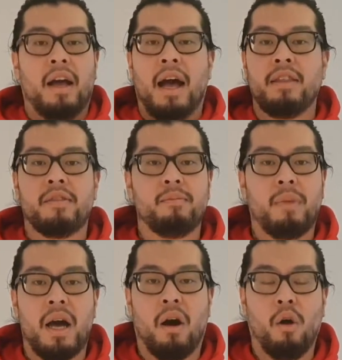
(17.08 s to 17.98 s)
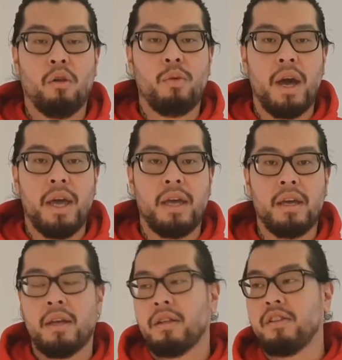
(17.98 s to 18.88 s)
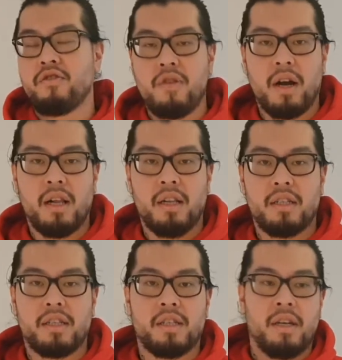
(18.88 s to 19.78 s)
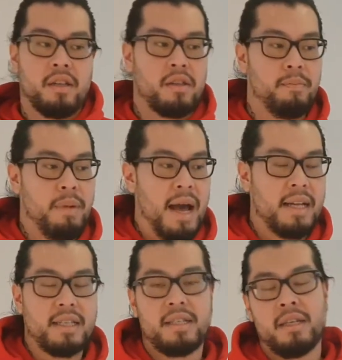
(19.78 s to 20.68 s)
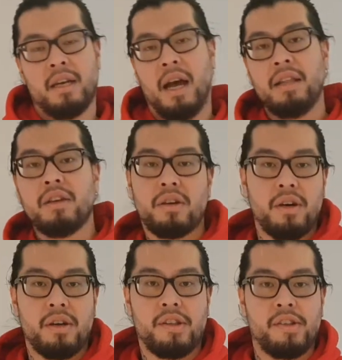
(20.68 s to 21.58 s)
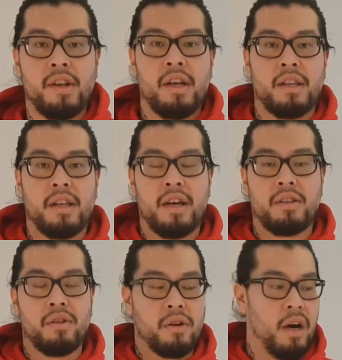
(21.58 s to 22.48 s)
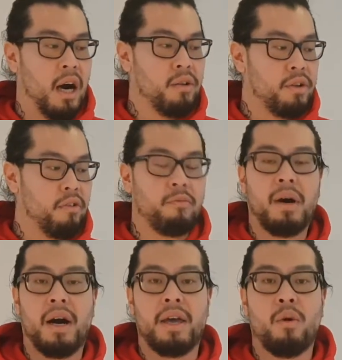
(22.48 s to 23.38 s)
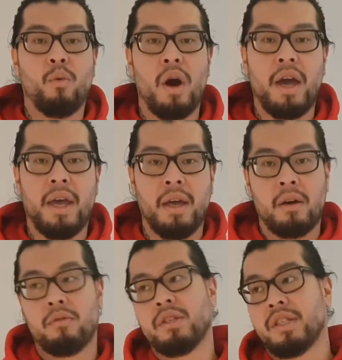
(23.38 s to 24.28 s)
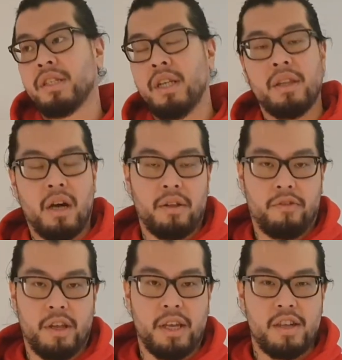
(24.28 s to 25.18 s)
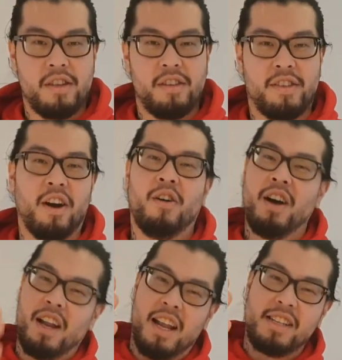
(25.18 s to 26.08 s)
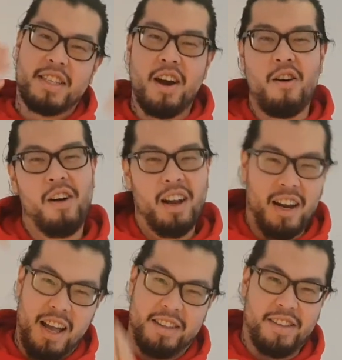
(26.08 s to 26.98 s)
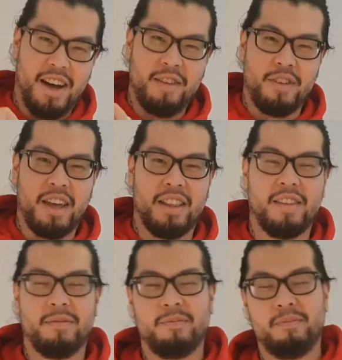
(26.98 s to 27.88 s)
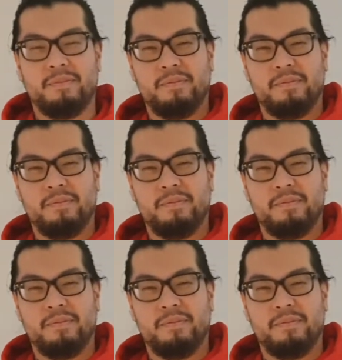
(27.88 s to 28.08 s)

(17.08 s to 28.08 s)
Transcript: and my whole way, the struggles, the bads and the goods that I took out of my way was still not finished. So let's go, let's dive in.